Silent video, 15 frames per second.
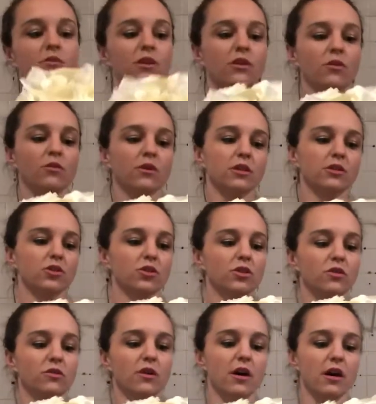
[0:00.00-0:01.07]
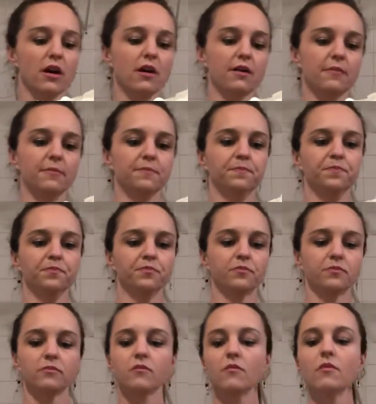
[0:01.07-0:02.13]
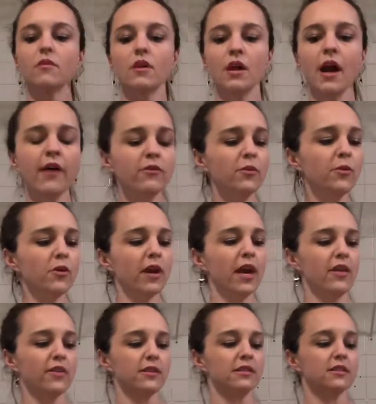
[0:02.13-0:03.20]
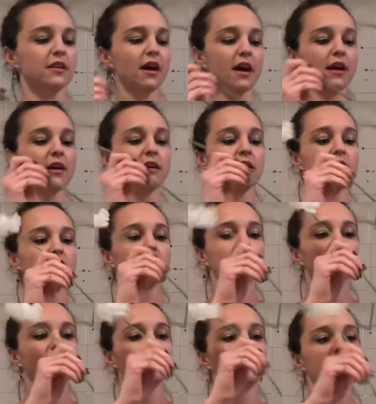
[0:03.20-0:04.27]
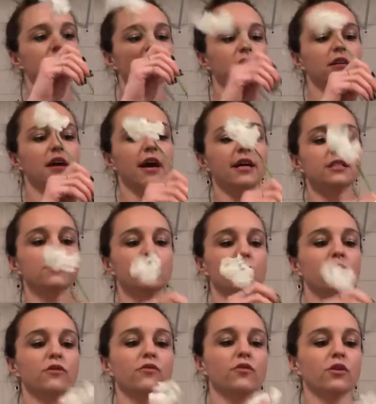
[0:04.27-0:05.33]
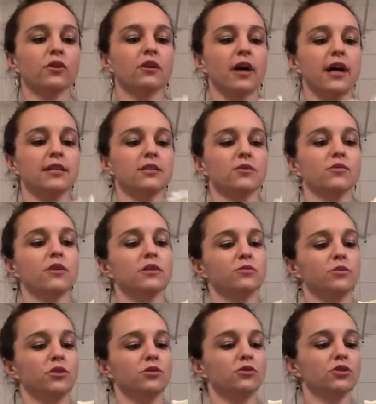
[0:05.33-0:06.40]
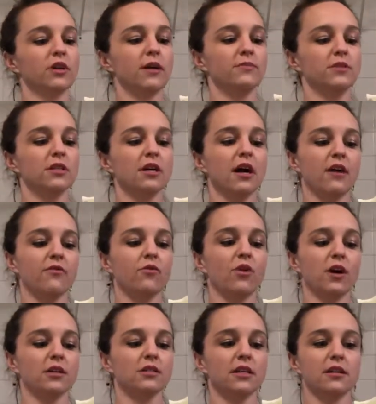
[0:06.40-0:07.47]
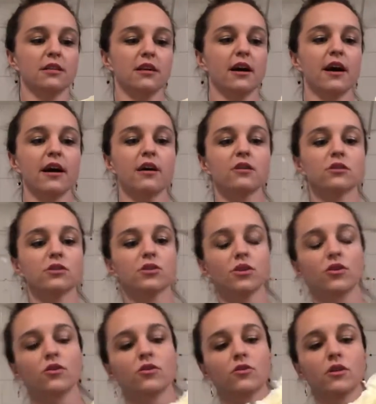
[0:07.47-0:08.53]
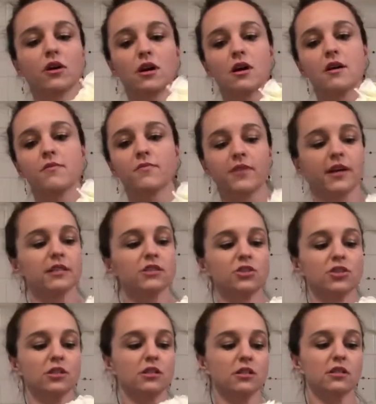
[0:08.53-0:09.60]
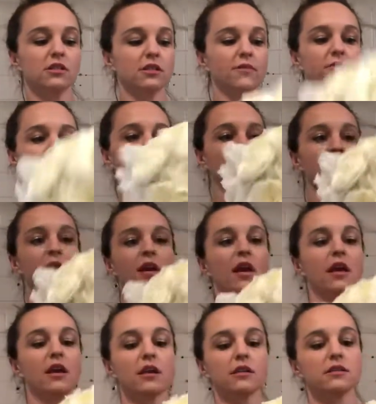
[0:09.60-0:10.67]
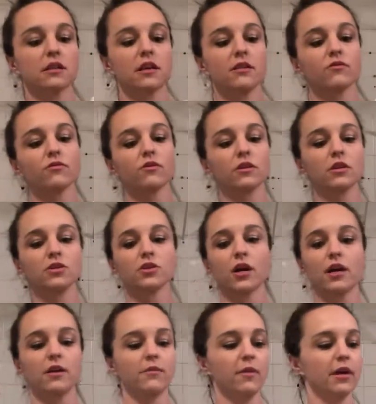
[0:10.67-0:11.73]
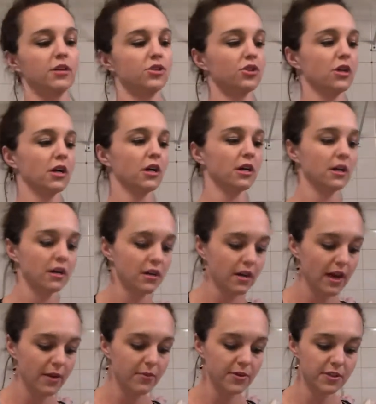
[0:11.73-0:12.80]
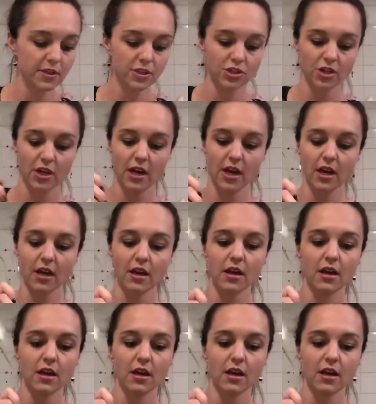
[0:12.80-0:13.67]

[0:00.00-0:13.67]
we don't want to have a bouquet that's not as beautiful as it was when you dropped it off, walked down the aisle. So that's just something in mechanics that I really try to make sure in positioning